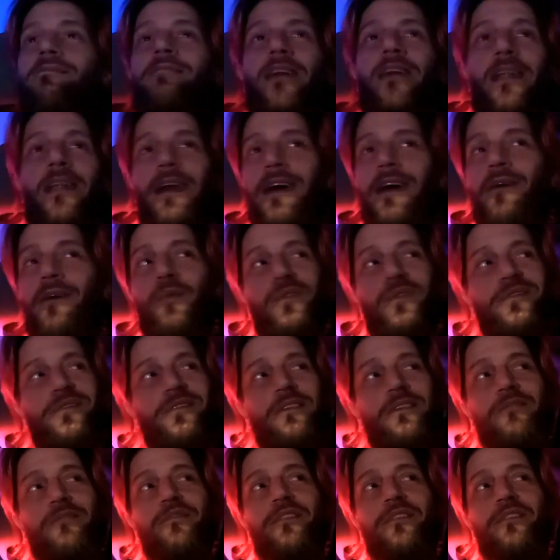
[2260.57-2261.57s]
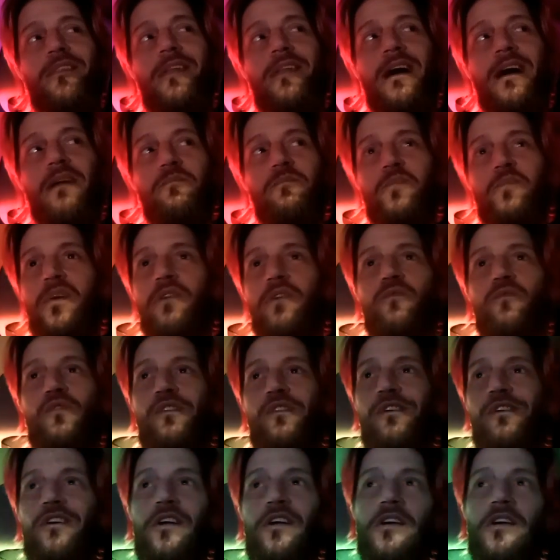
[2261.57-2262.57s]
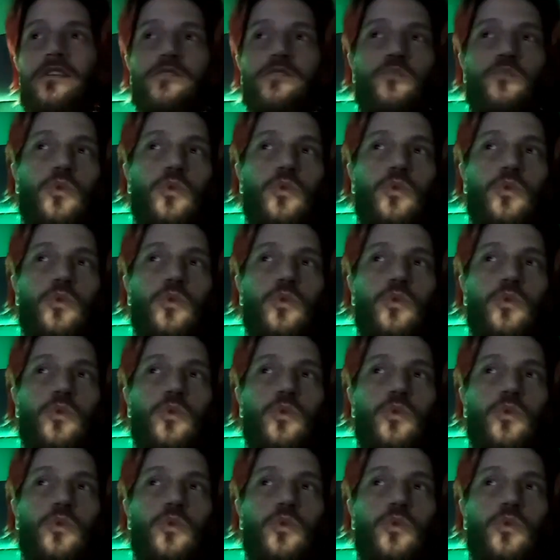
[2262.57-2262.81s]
like, it wasn't even that big of an audience,